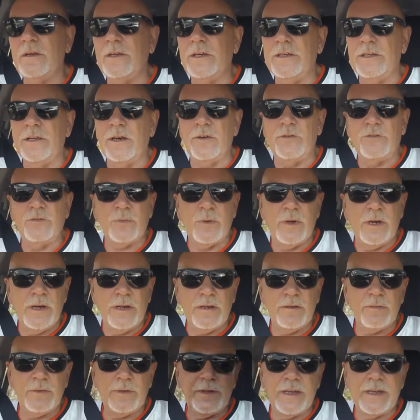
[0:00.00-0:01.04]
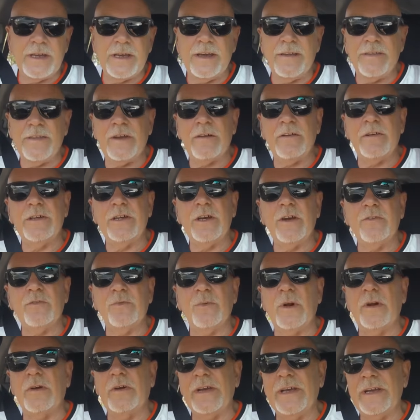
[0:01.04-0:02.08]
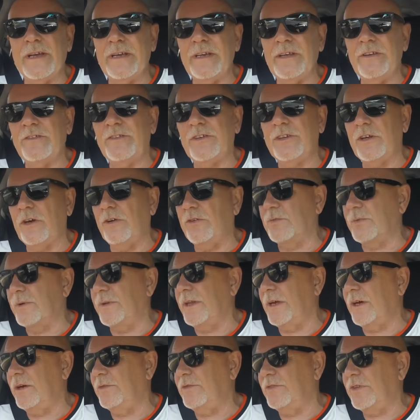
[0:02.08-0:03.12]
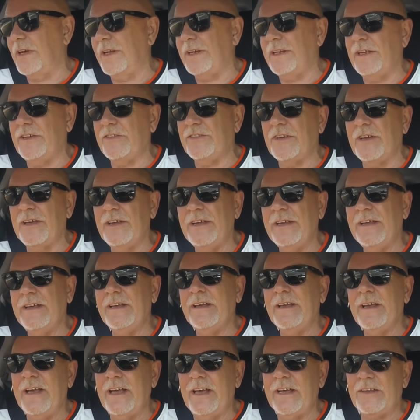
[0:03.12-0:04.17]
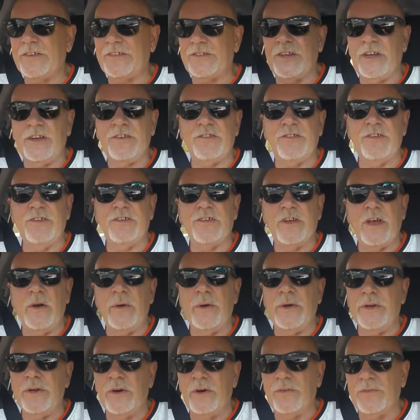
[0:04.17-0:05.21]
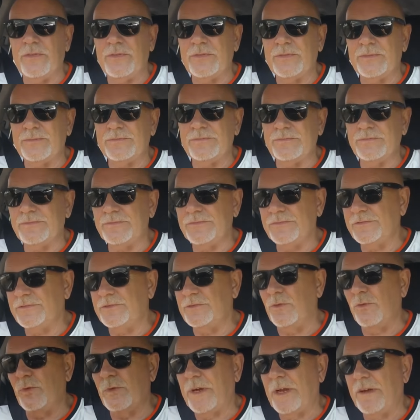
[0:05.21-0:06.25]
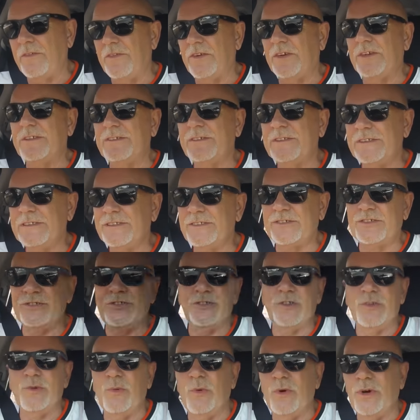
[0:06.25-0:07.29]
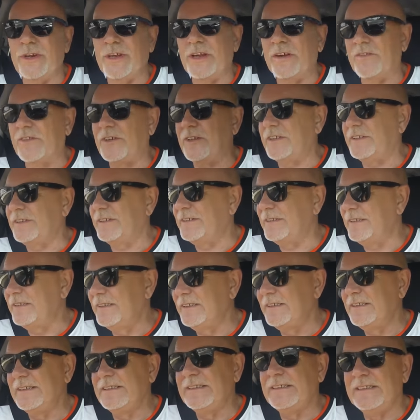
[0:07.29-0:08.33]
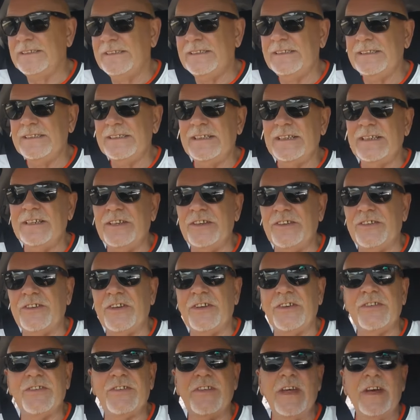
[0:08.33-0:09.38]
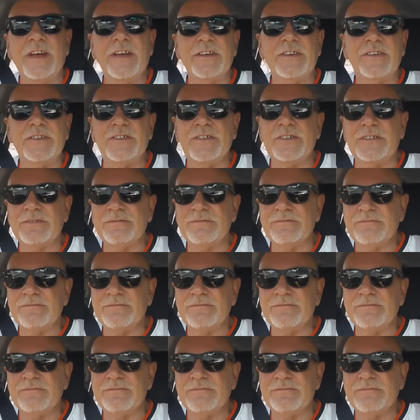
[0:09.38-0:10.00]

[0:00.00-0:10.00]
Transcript: He knows where, when they get there, he knows where he is, he knows where the hotel is. X says she's going off for whatever, to do whatever, and he says thanks,